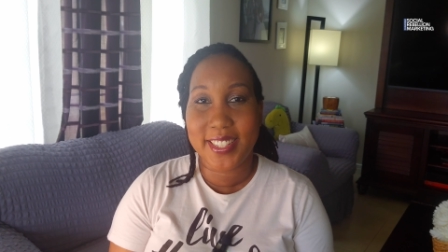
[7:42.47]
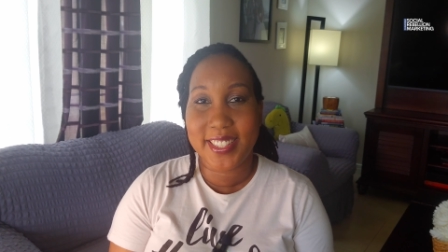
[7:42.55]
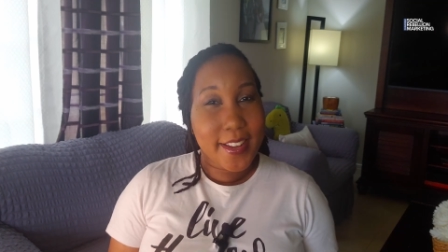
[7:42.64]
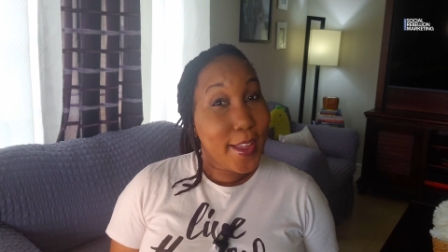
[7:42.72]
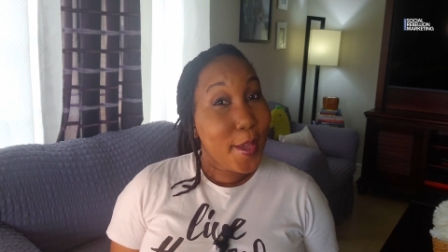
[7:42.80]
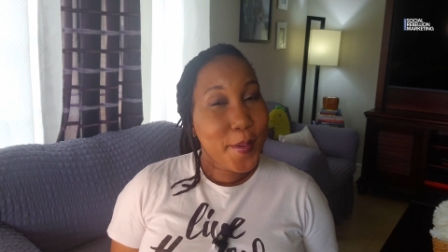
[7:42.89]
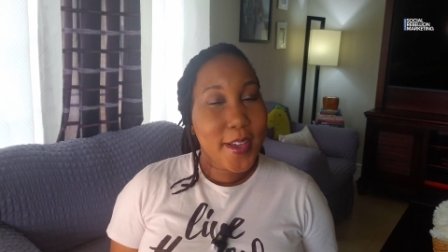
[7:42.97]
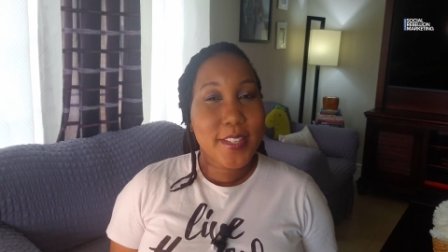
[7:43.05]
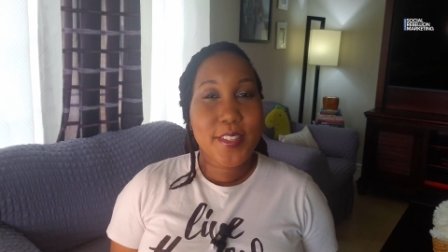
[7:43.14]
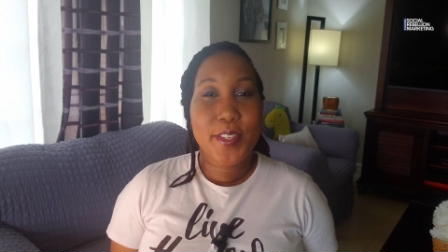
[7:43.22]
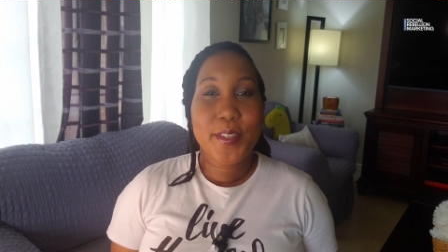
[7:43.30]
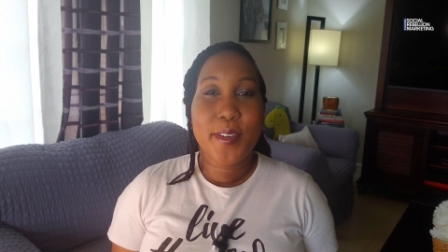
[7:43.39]
And now on
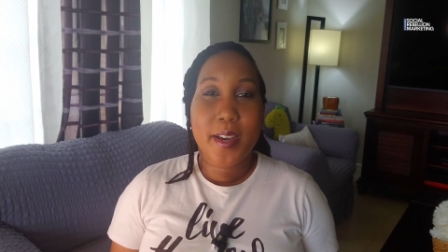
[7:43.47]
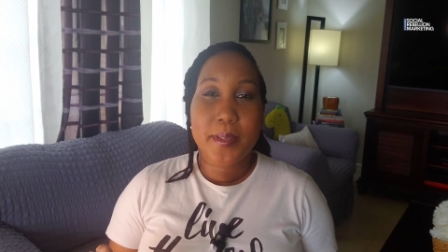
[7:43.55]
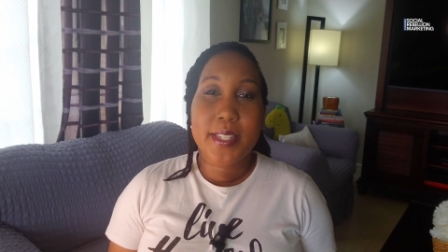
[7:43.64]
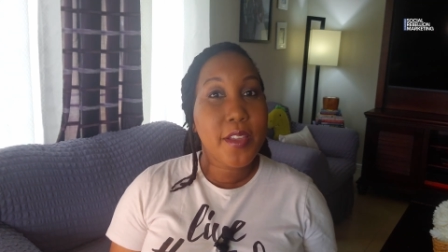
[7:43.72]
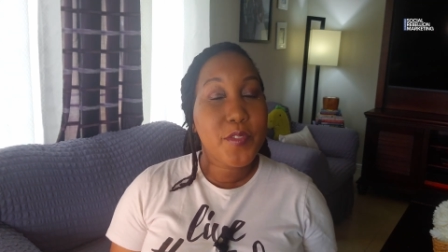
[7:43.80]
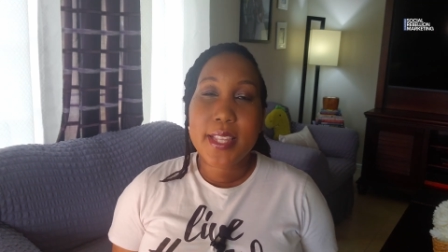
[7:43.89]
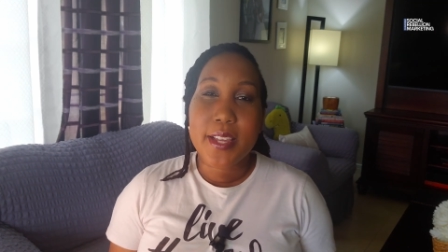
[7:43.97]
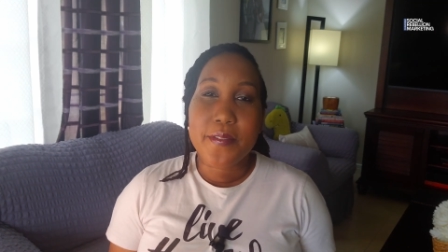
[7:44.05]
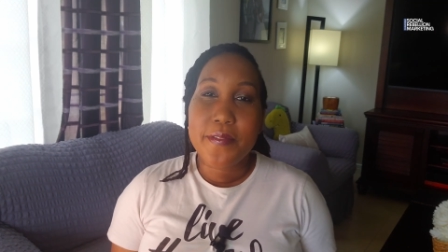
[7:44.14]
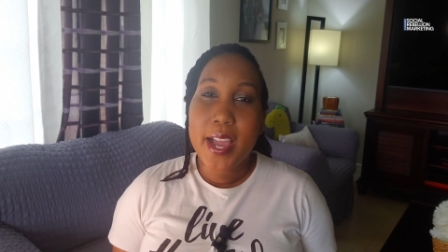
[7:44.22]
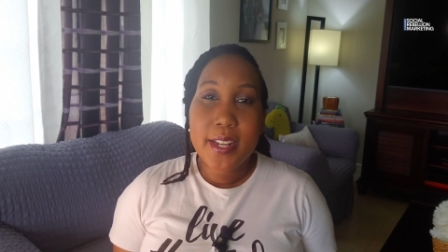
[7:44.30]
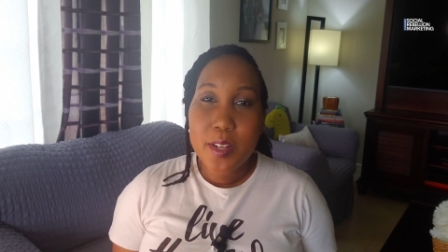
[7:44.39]
to our fifth and
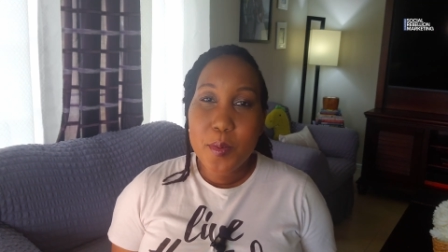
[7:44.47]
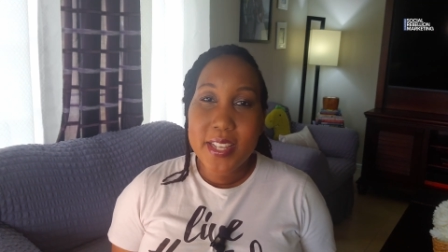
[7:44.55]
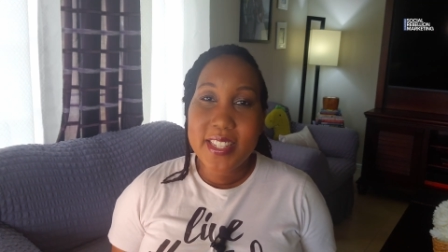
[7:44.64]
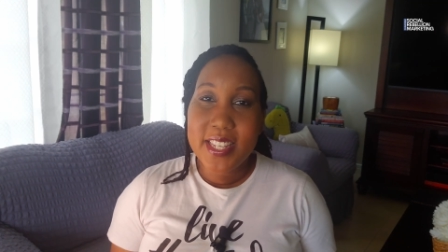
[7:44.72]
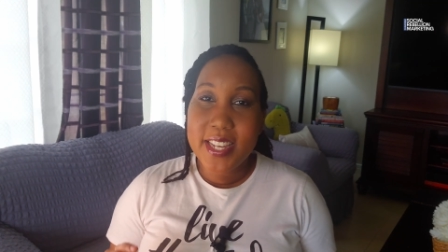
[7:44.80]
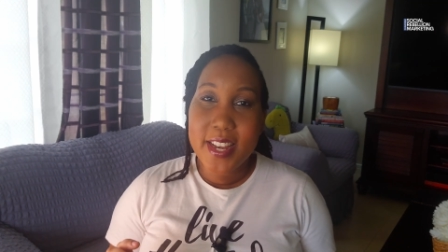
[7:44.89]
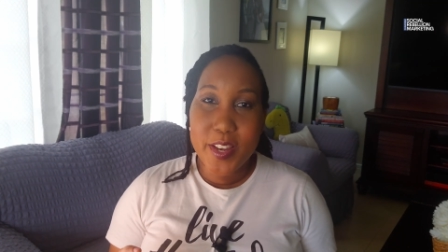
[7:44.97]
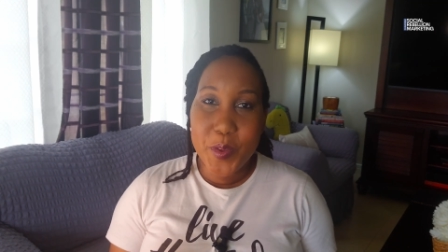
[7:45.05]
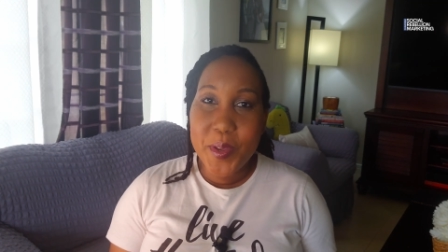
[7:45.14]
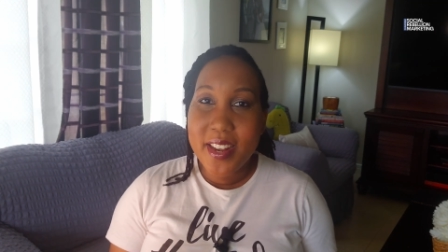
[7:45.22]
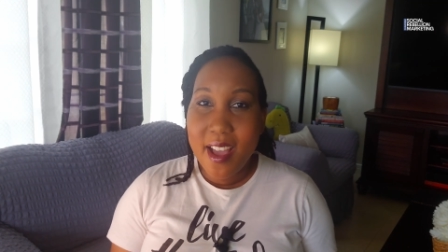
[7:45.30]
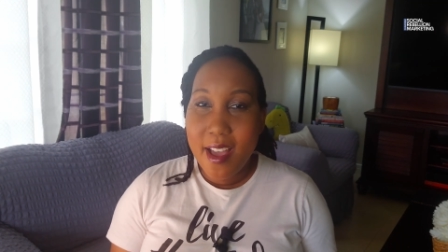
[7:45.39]
final question that you
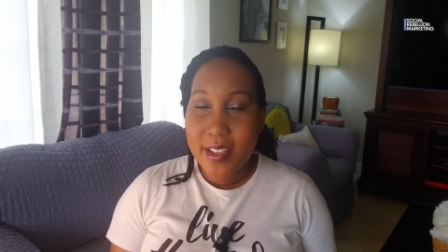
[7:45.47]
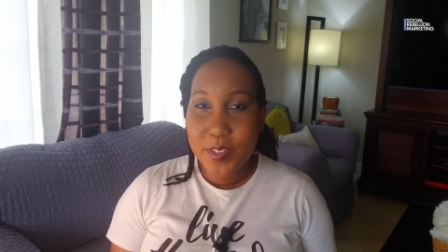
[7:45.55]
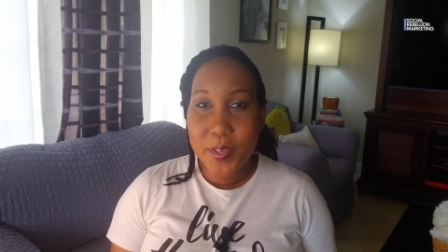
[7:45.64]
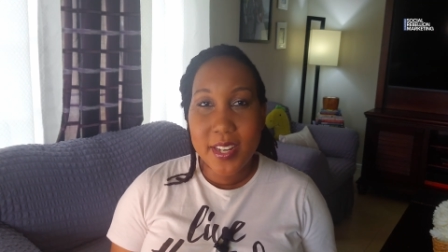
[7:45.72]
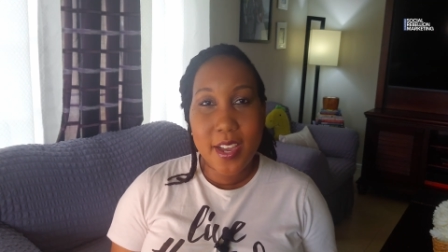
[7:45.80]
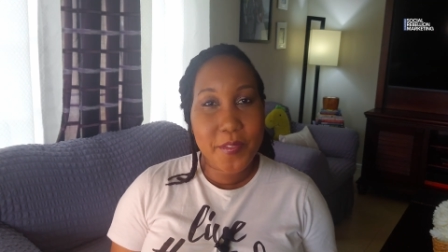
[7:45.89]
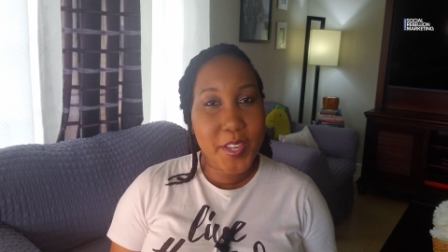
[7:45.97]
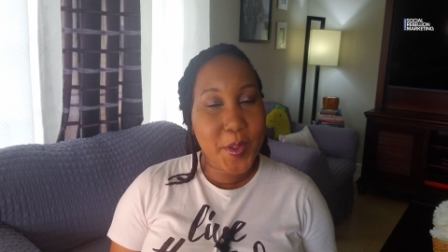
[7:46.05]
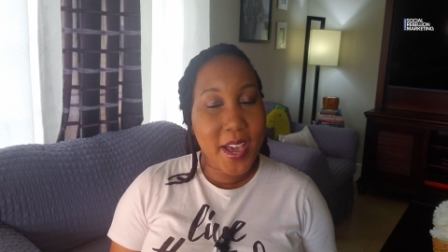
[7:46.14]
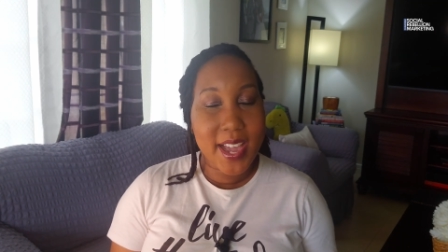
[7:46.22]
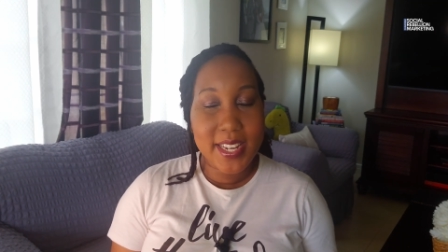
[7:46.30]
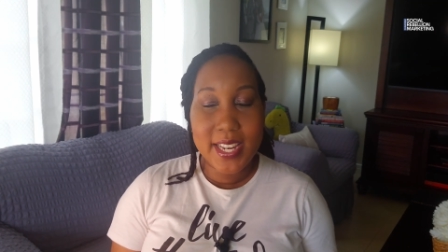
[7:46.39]
can ask to uncover
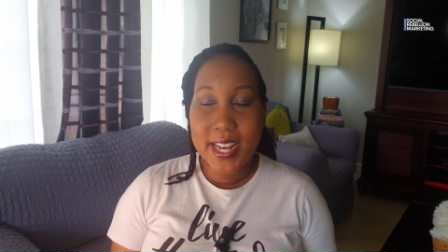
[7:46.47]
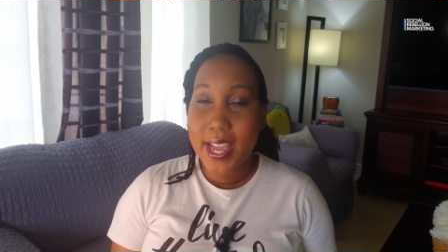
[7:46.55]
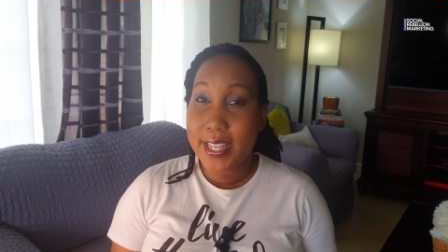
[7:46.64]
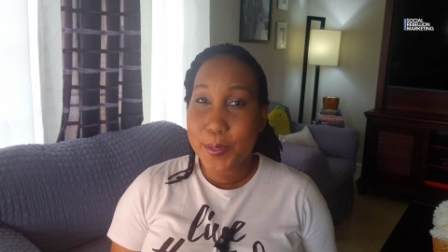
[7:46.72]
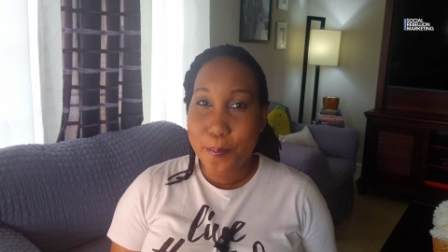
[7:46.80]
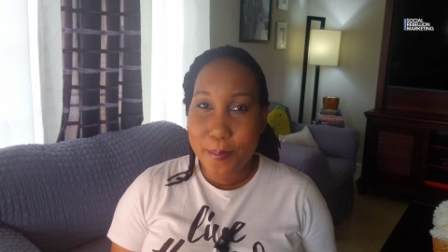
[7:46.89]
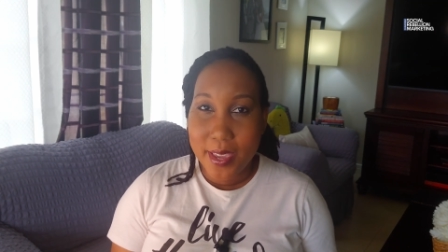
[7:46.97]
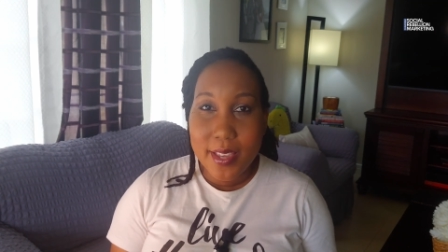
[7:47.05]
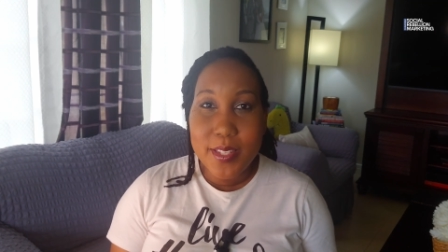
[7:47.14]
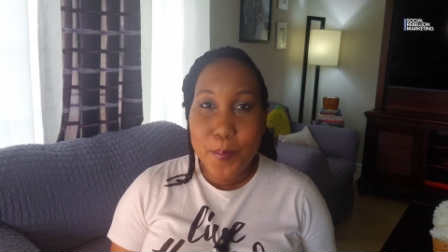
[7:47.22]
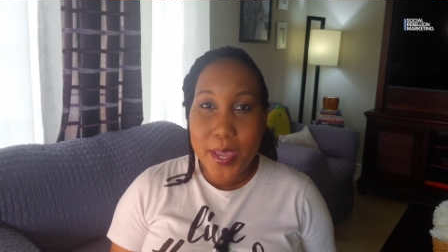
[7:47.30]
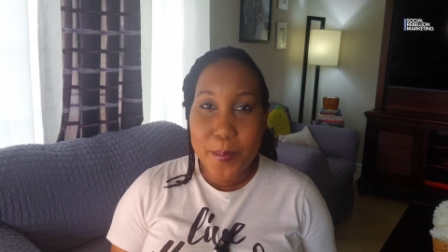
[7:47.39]
your ID client's
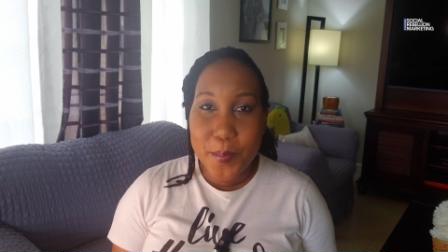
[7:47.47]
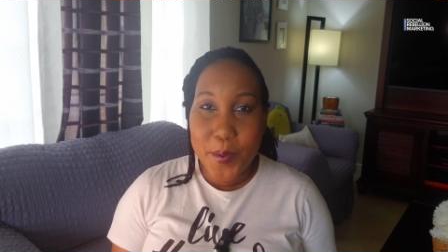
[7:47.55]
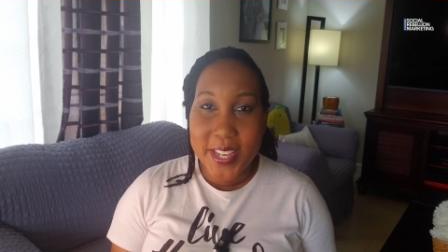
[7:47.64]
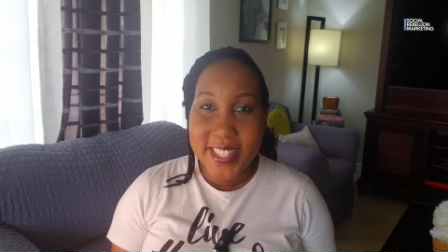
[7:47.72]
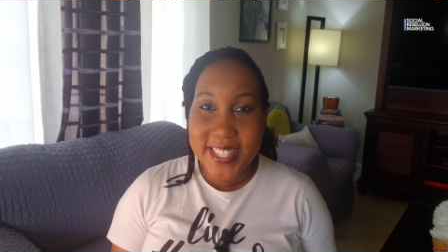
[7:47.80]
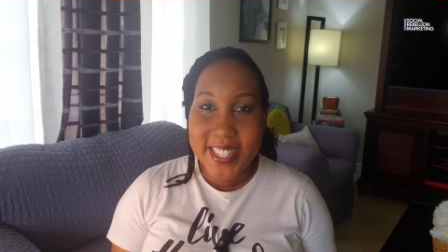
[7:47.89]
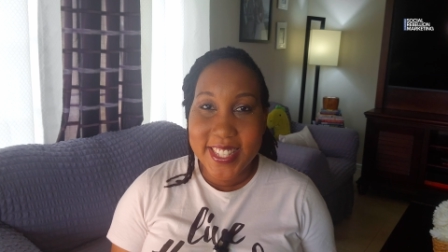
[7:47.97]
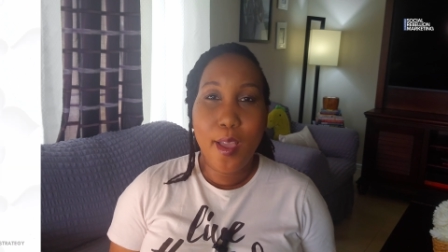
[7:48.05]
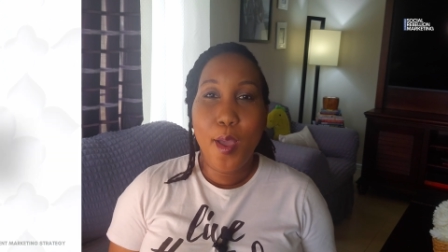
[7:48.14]
biggest pain points.